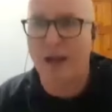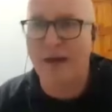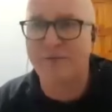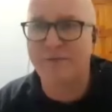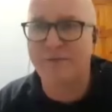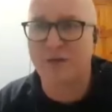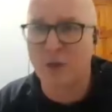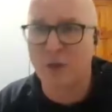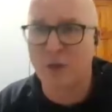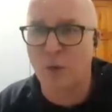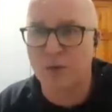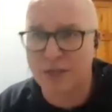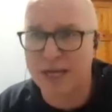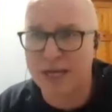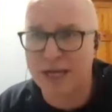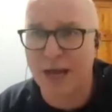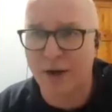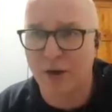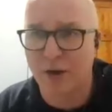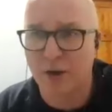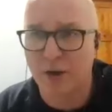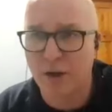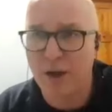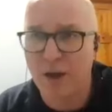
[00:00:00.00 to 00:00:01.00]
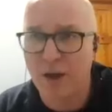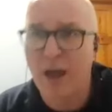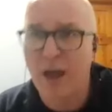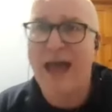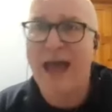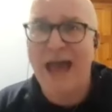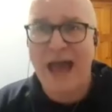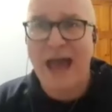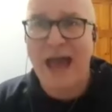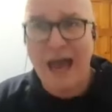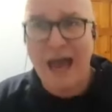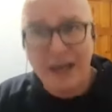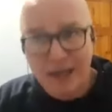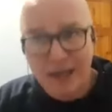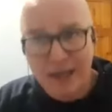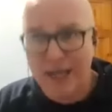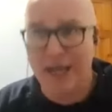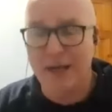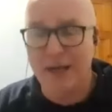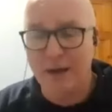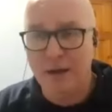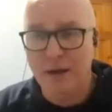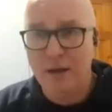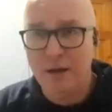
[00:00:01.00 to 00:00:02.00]
have to go together. And
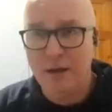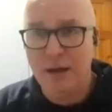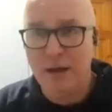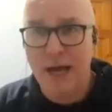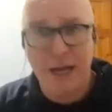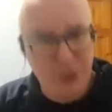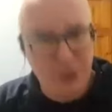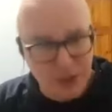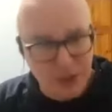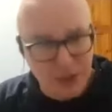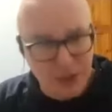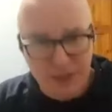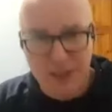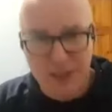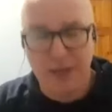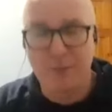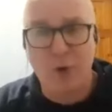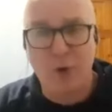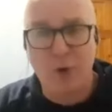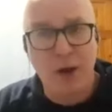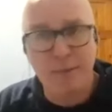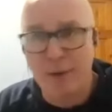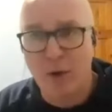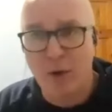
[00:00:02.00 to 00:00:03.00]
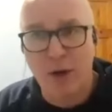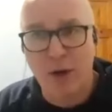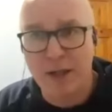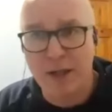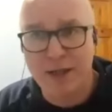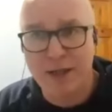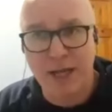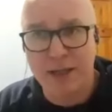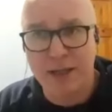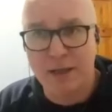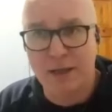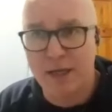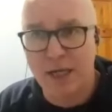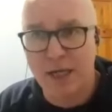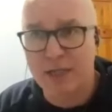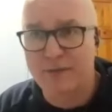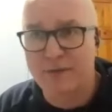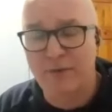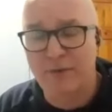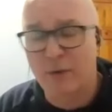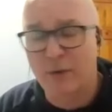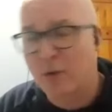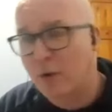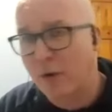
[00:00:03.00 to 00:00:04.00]
again, yeah and just like Brian Molloy said in an
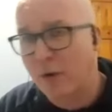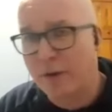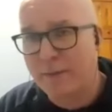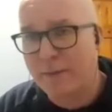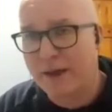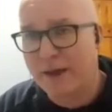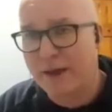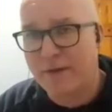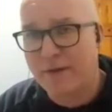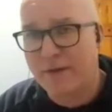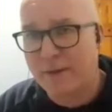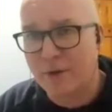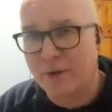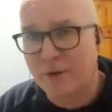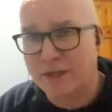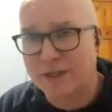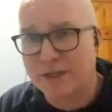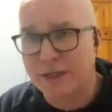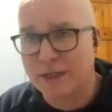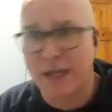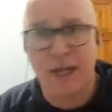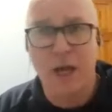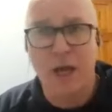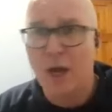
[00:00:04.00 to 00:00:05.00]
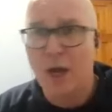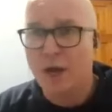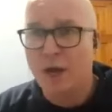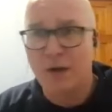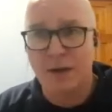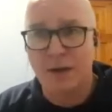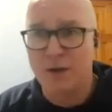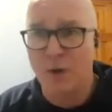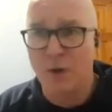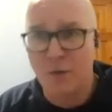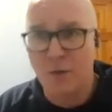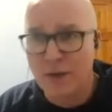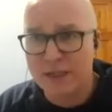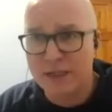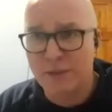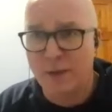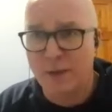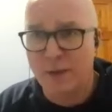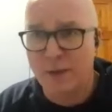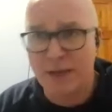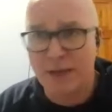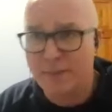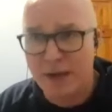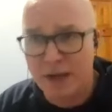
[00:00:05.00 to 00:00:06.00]
interview in Galway Bay FM recently, there's no reason
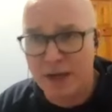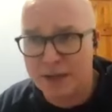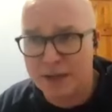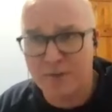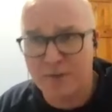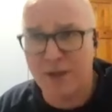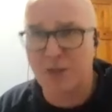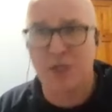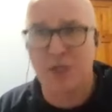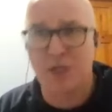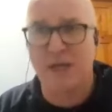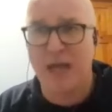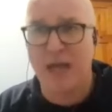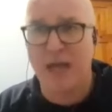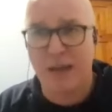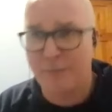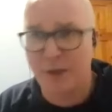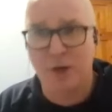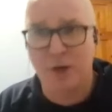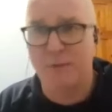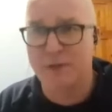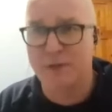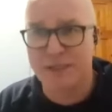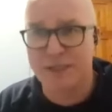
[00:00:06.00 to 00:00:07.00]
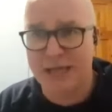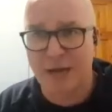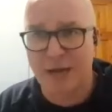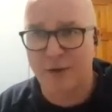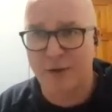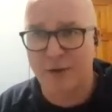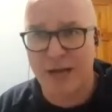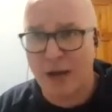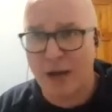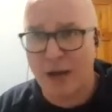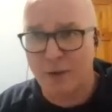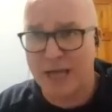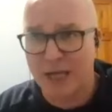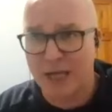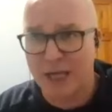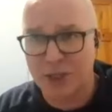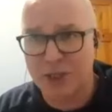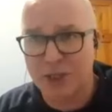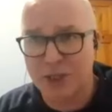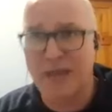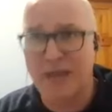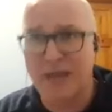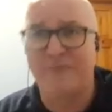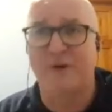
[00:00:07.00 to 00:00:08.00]
why the administration can't be coming together now at
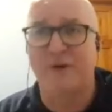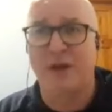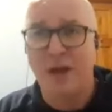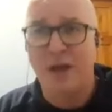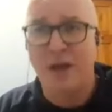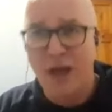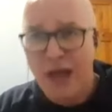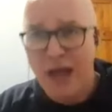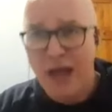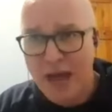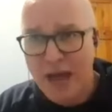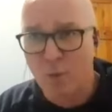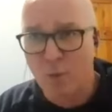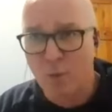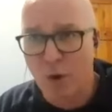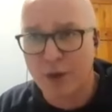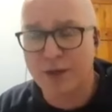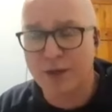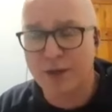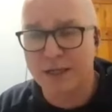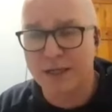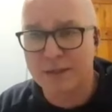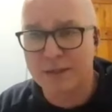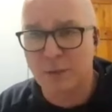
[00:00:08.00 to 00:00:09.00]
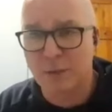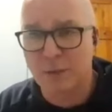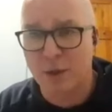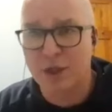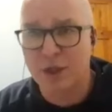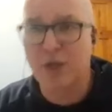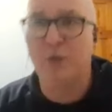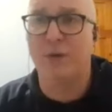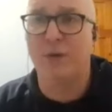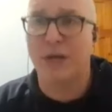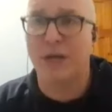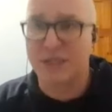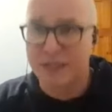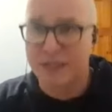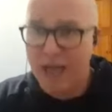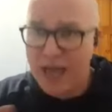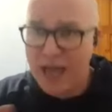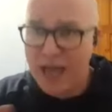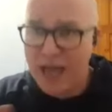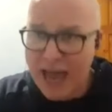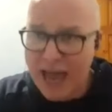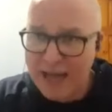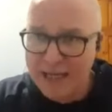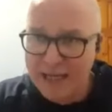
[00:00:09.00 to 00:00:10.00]
national level and working as one unit.
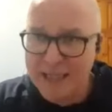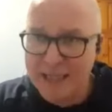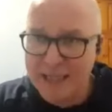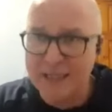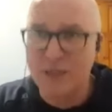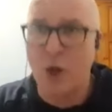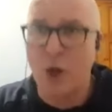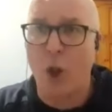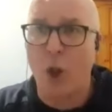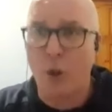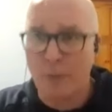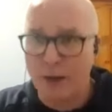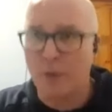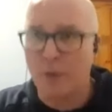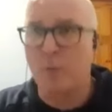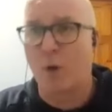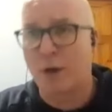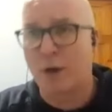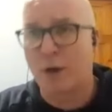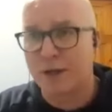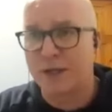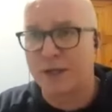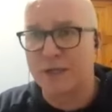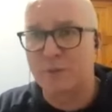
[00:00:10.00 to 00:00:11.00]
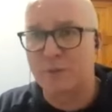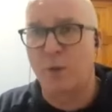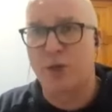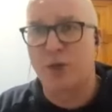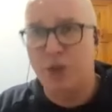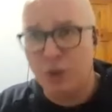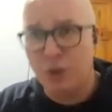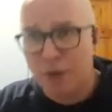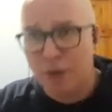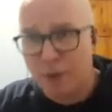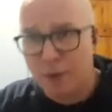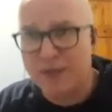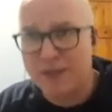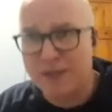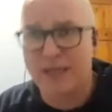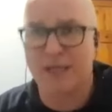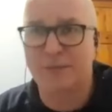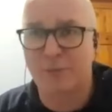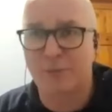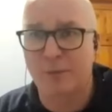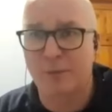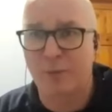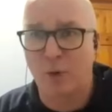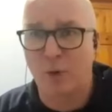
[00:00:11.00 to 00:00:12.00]
At least Galway are working as one unit with
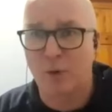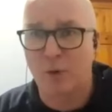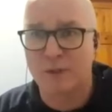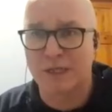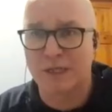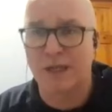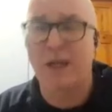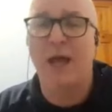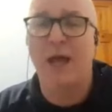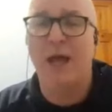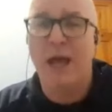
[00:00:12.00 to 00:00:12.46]
this proposal